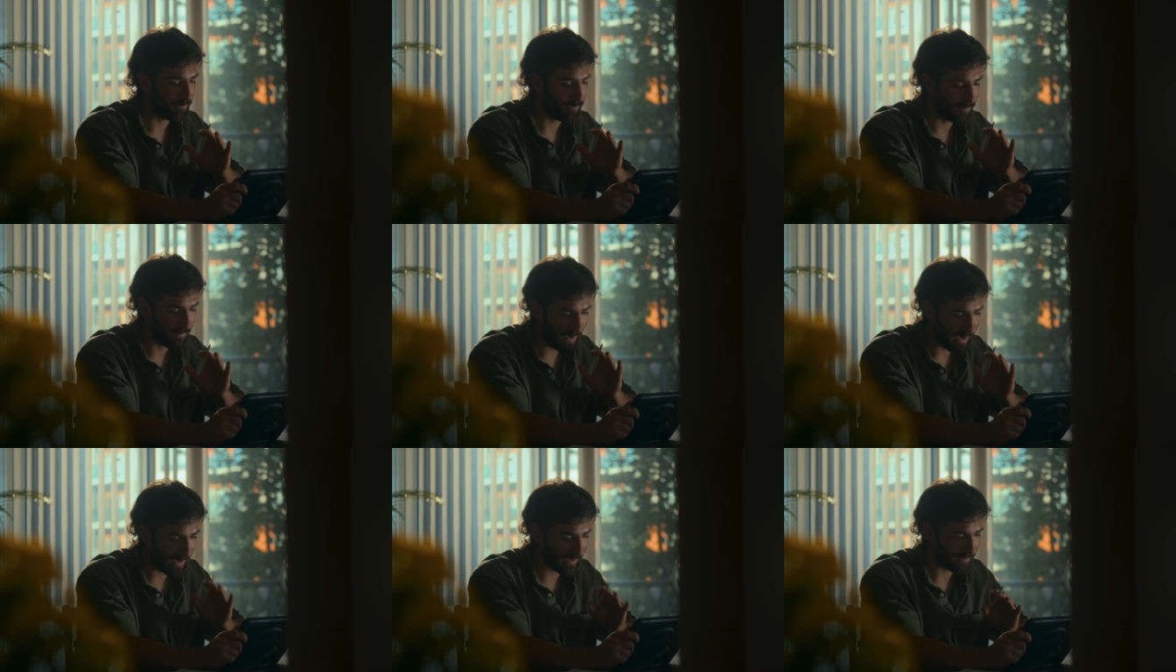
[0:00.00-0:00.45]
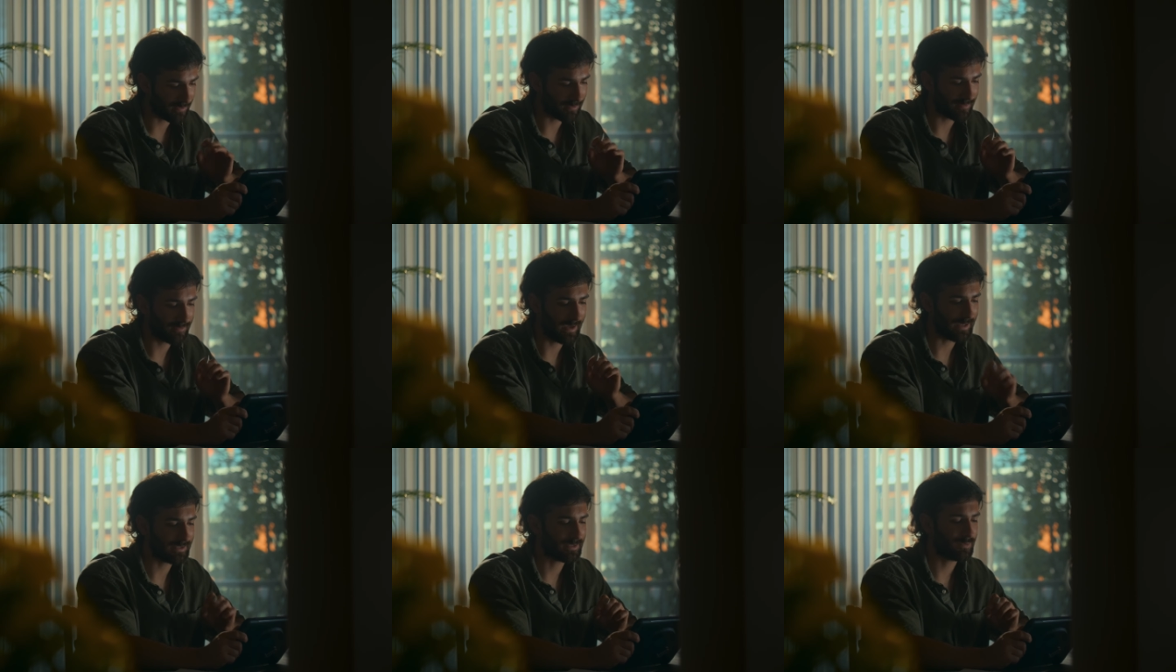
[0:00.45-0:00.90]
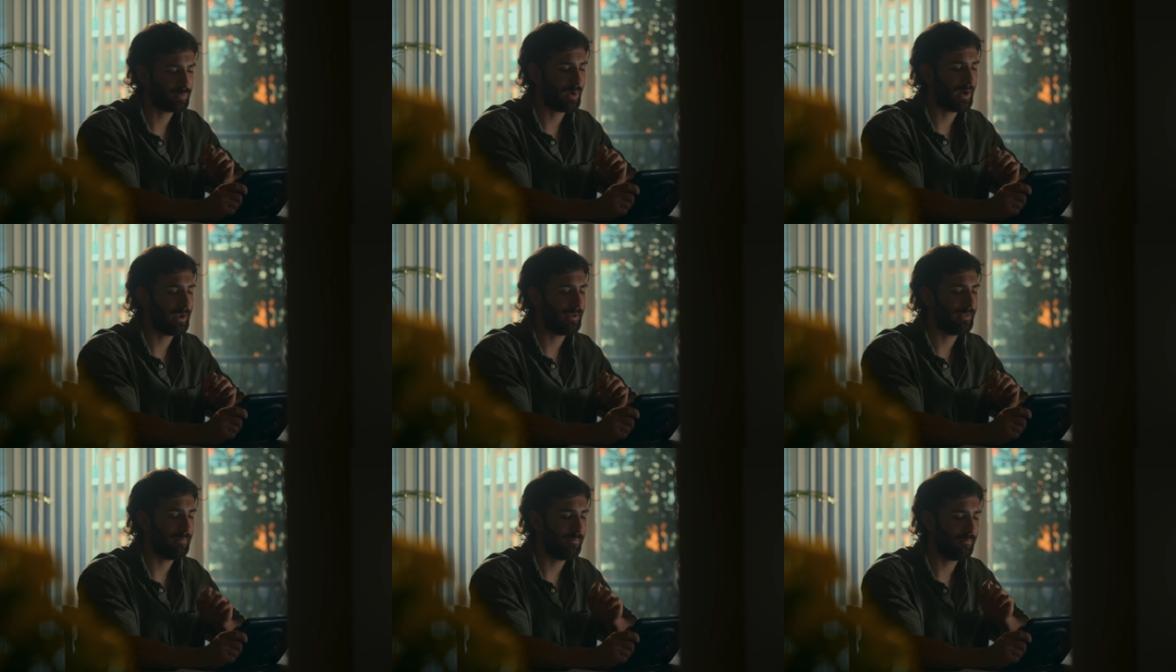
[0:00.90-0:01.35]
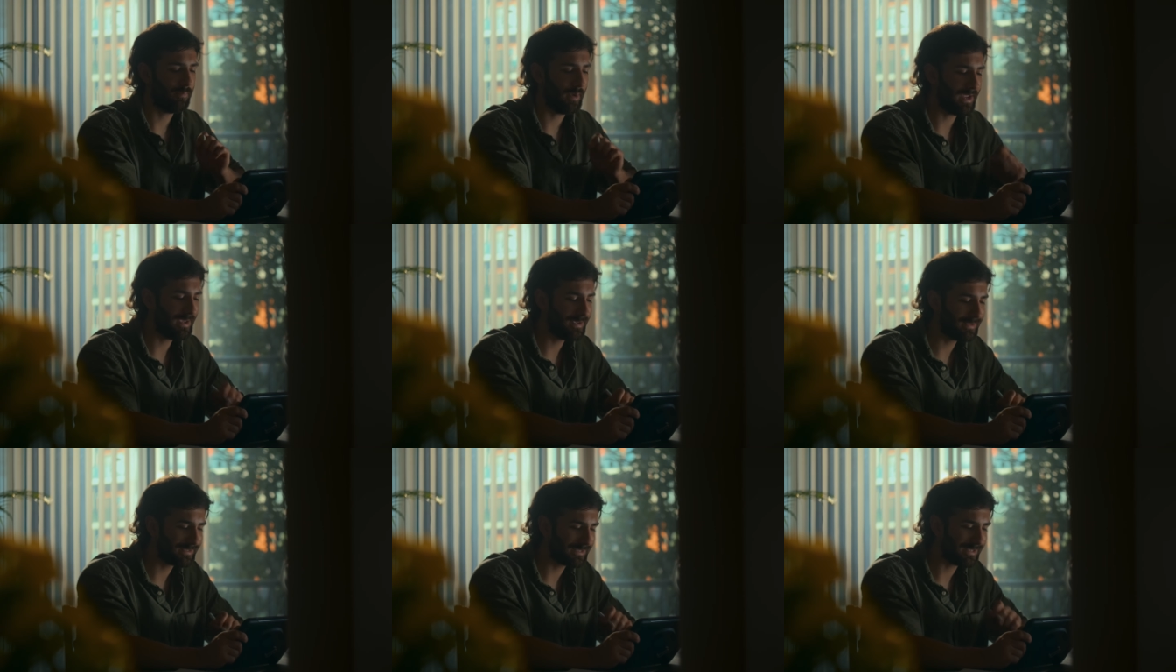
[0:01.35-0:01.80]
That's why the
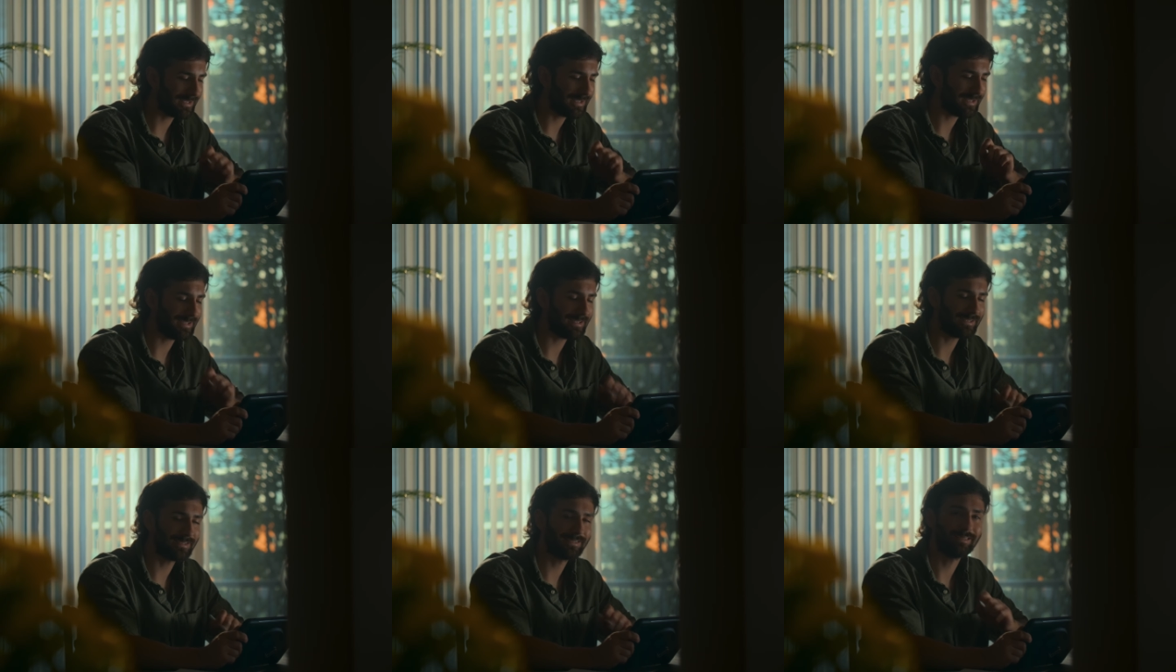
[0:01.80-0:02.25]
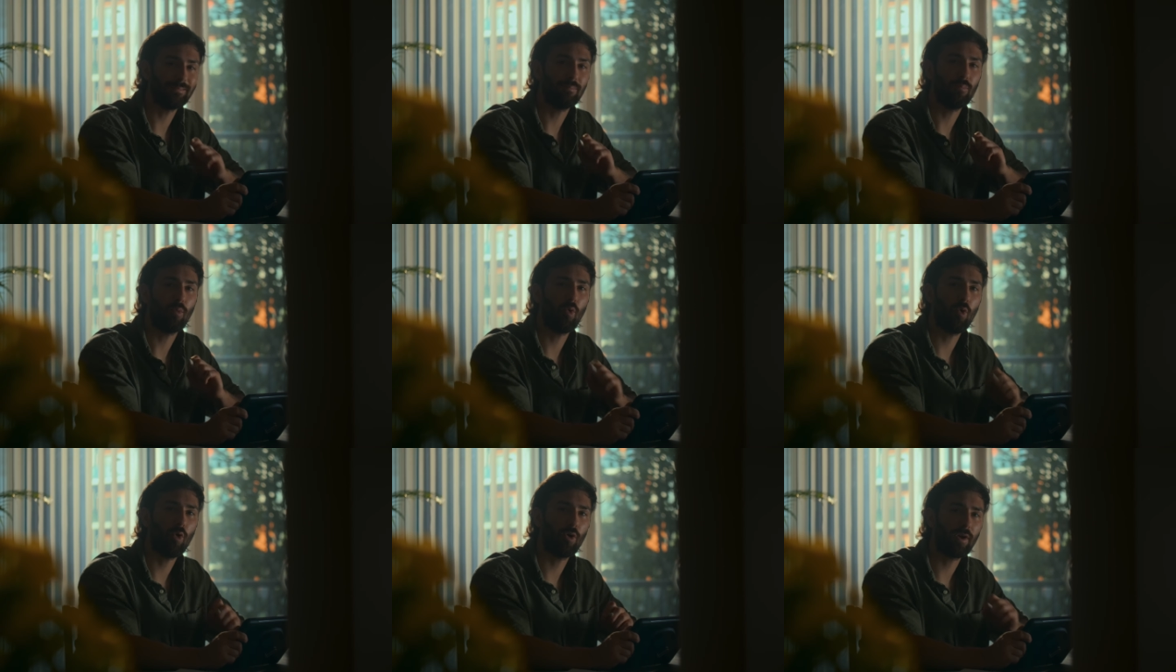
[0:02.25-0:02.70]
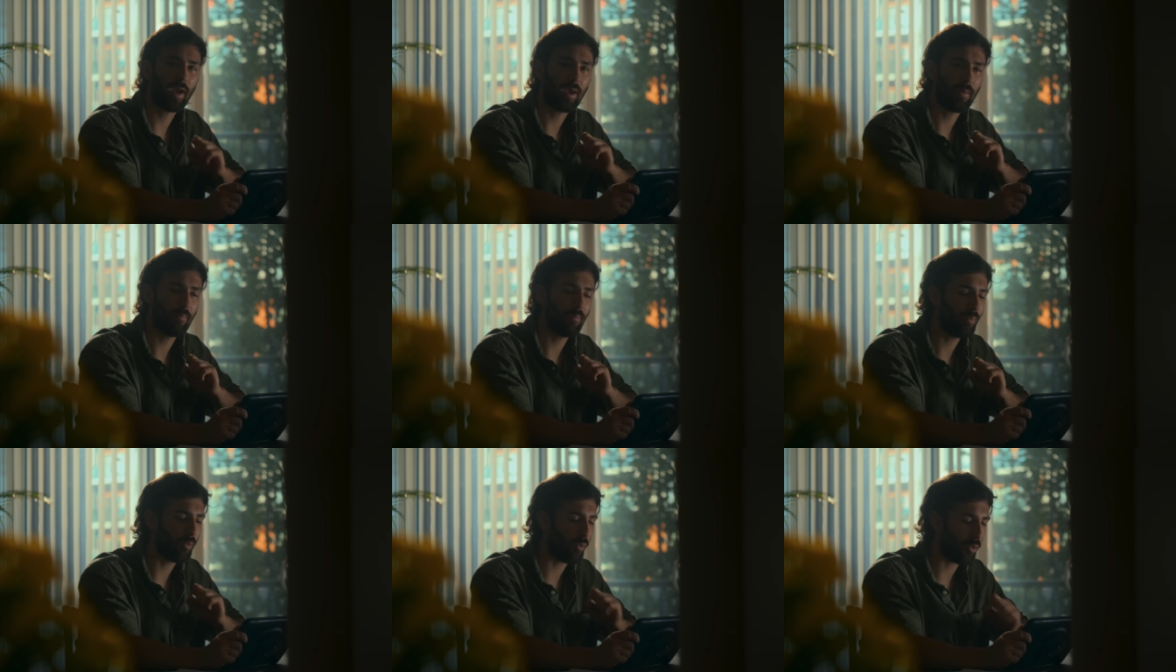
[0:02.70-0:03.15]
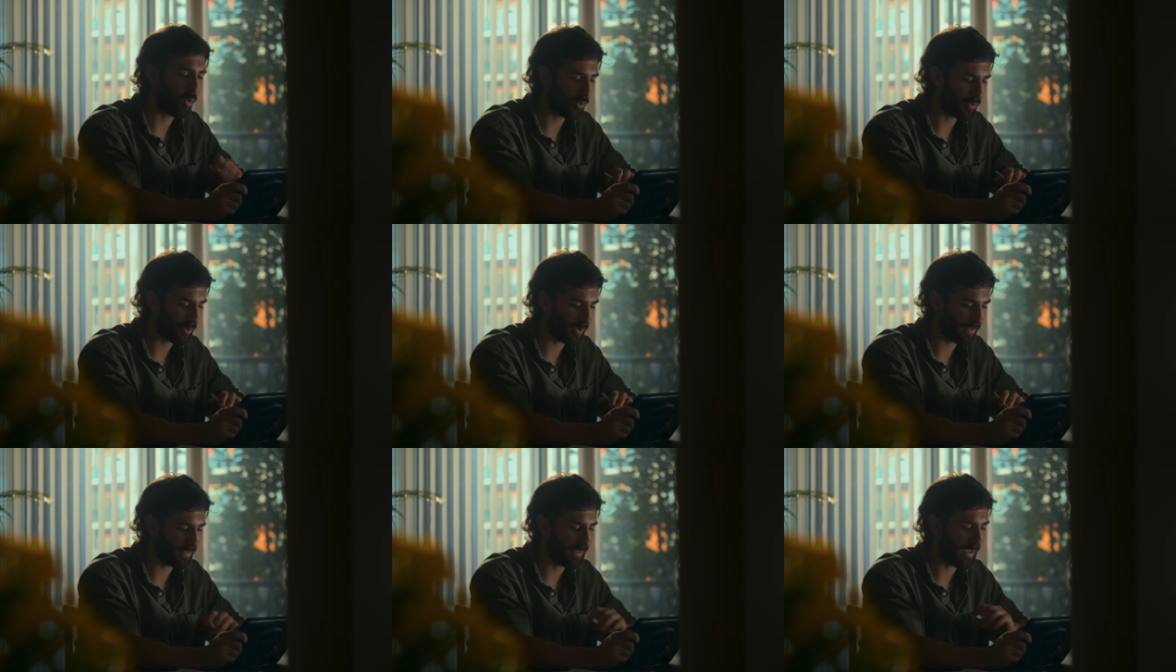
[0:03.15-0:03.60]
base is more
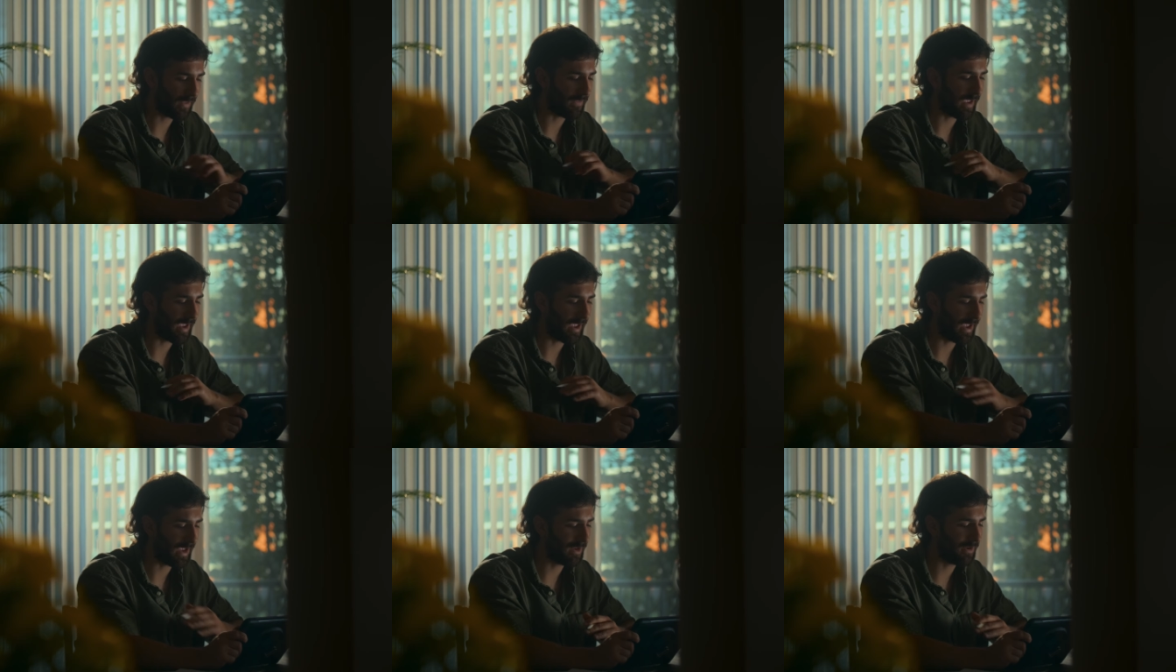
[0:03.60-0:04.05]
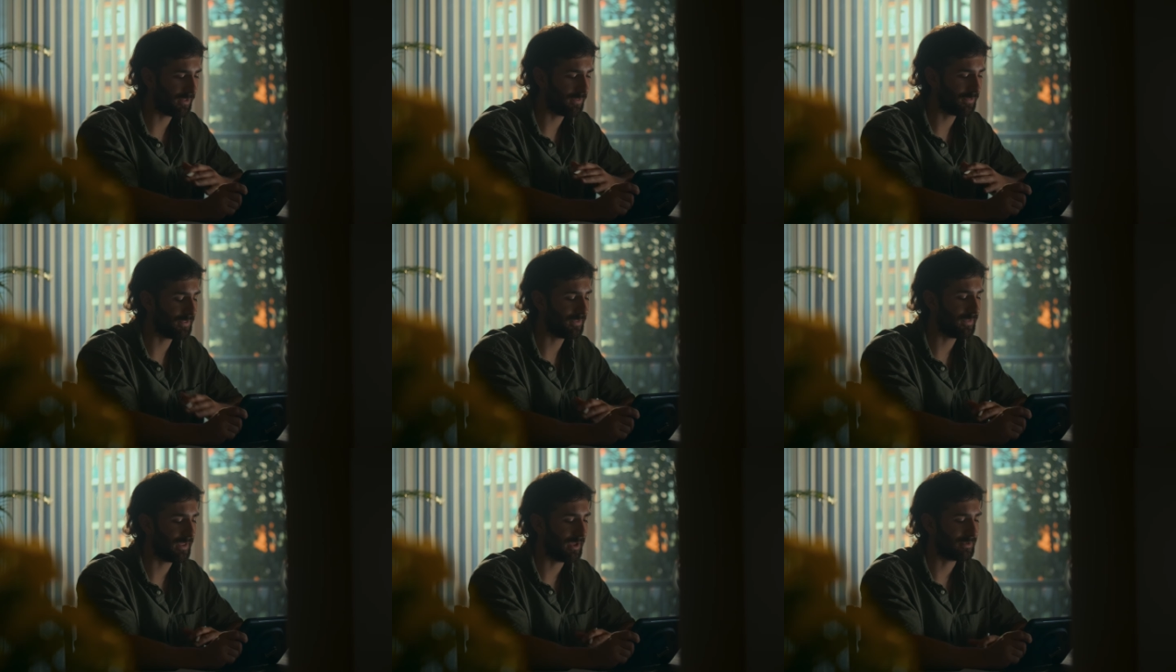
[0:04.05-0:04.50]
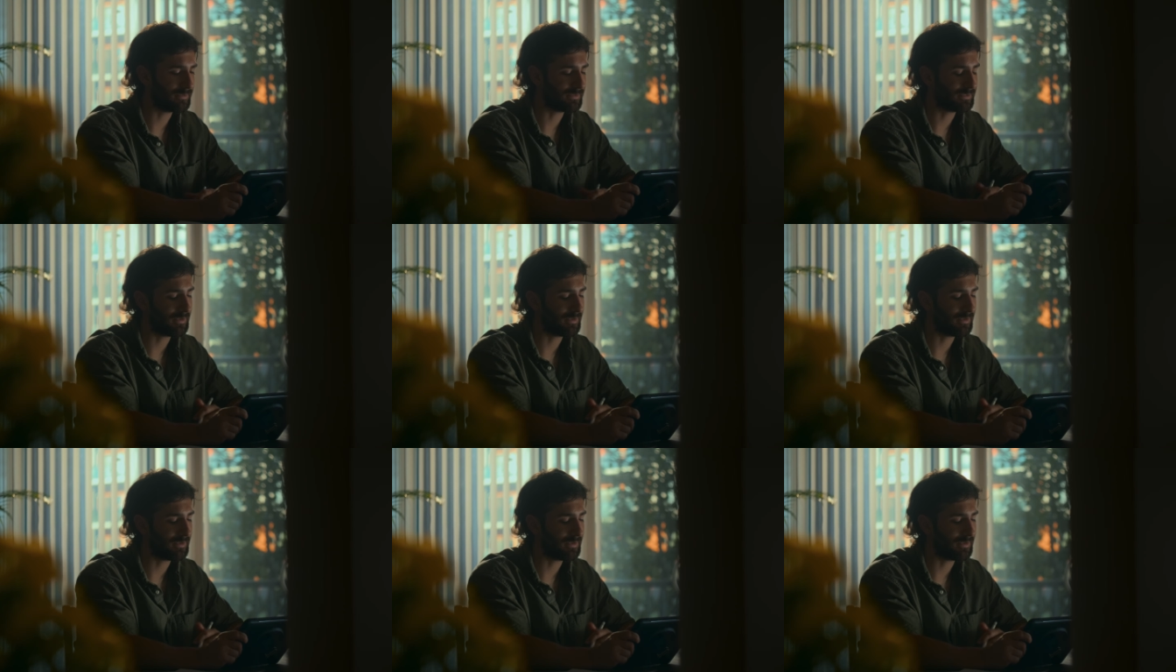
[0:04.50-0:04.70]
important than anything else.